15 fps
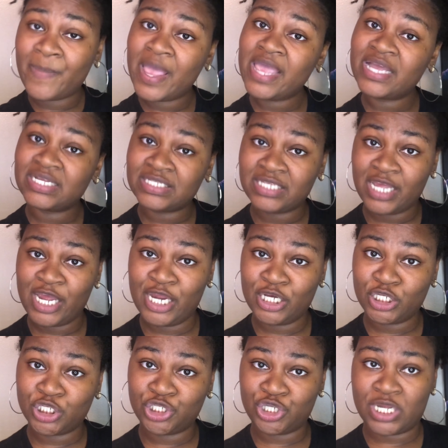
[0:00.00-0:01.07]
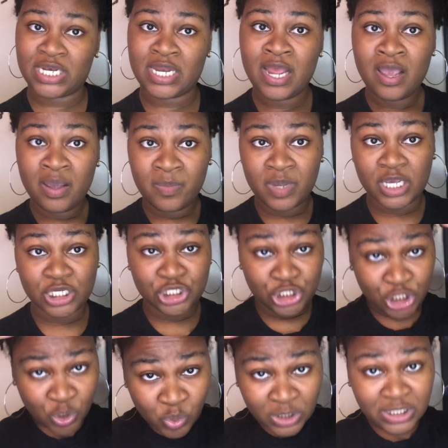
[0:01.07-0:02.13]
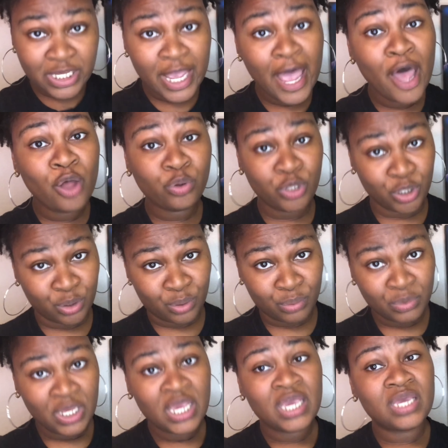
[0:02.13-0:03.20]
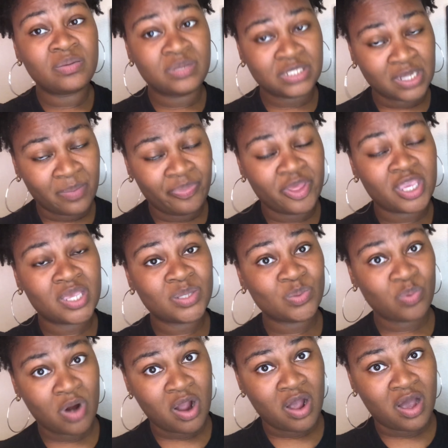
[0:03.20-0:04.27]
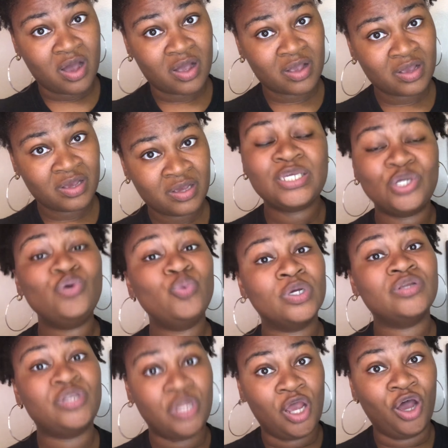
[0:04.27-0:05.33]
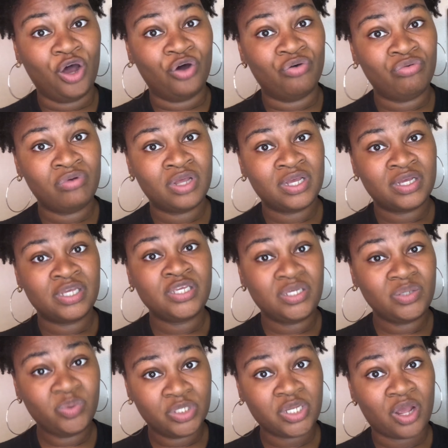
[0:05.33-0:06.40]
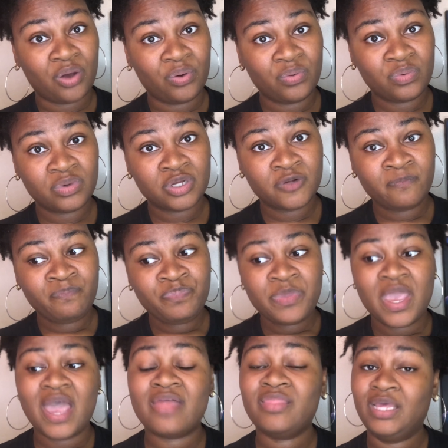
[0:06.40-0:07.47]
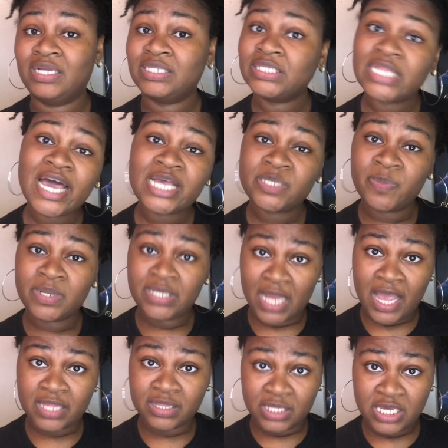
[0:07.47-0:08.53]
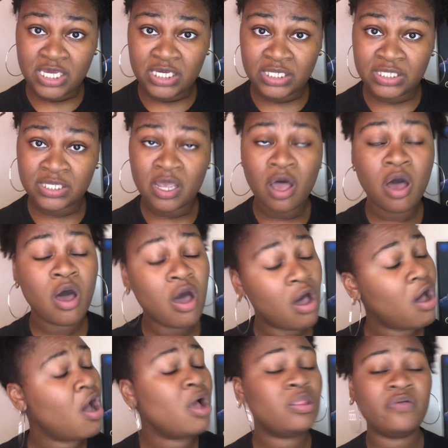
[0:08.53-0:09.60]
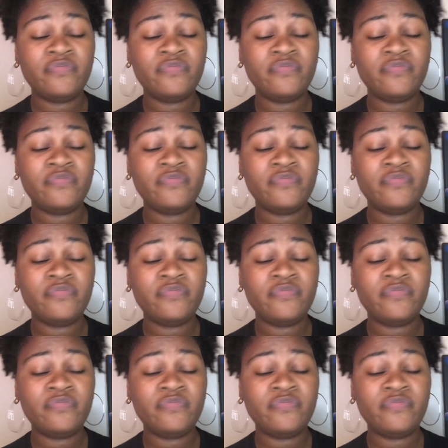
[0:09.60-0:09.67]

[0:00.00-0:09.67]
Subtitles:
Pay attention, because she will tell you if something is wrong. You will know. You will know. And then last but not least, all